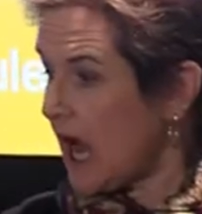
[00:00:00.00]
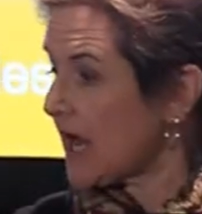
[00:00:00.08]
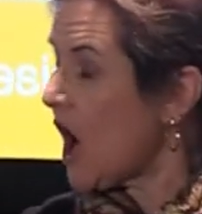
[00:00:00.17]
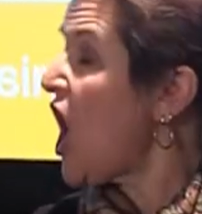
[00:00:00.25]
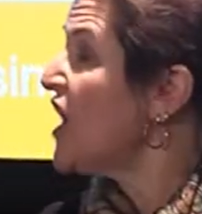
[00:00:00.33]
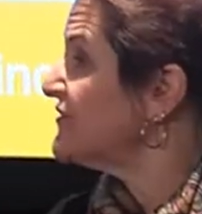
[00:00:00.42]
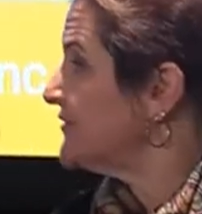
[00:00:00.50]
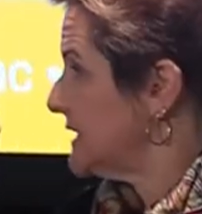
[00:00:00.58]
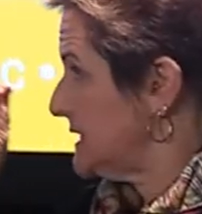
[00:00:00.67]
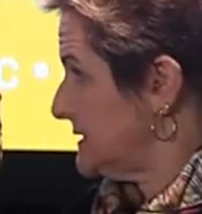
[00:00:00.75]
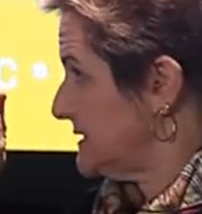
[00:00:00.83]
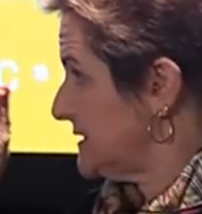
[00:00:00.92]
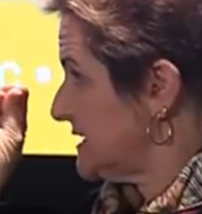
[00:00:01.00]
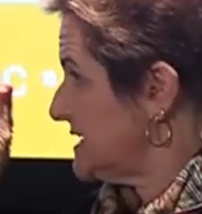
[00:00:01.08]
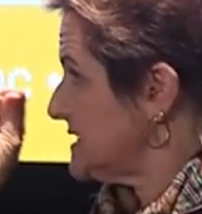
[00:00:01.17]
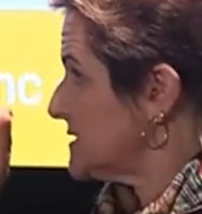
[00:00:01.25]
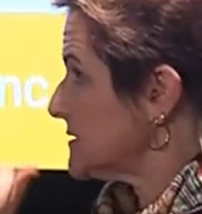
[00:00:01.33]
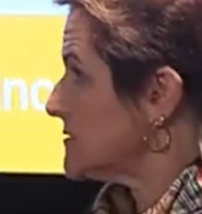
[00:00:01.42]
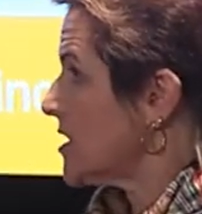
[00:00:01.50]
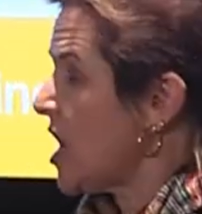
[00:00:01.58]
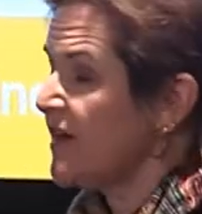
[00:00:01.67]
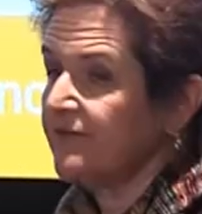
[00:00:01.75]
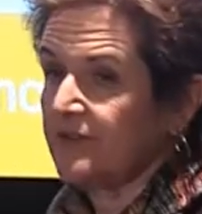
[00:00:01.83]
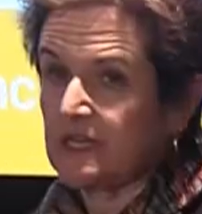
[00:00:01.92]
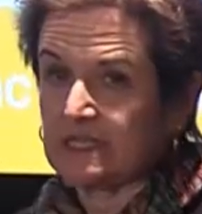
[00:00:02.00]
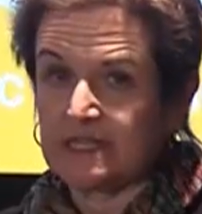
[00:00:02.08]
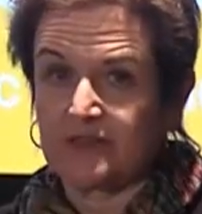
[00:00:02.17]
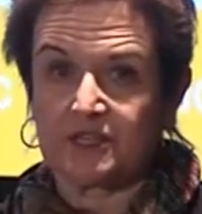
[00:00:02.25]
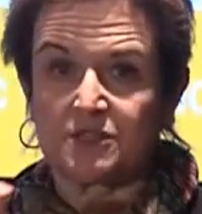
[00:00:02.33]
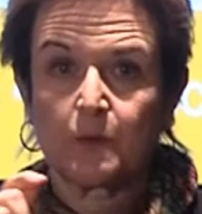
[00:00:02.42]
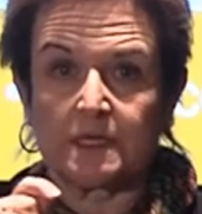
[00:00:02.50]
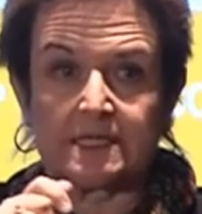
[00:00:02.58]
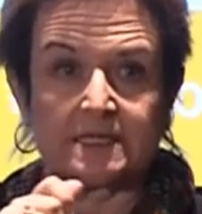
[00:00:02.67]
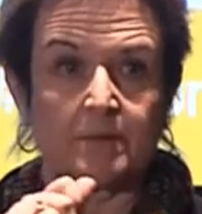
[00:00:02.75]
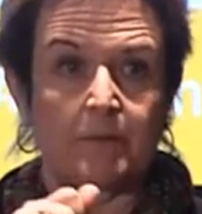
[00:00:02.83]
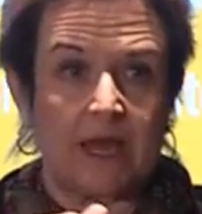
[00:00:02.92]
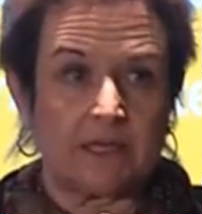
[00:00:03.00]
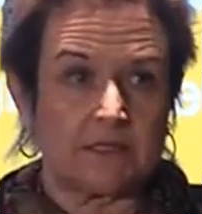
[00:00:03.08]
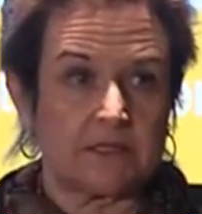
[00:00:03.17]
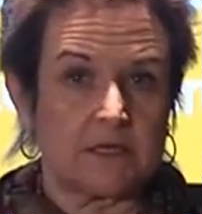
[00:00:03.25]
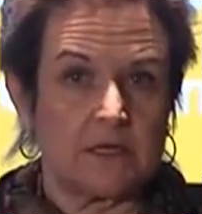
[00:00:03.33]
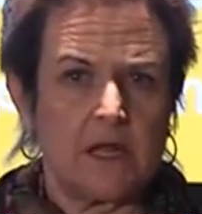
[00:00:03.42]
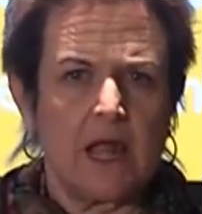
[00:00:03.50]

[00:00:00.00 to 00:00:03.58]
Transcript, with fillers: confidence, statistical confidence, that this one is the best.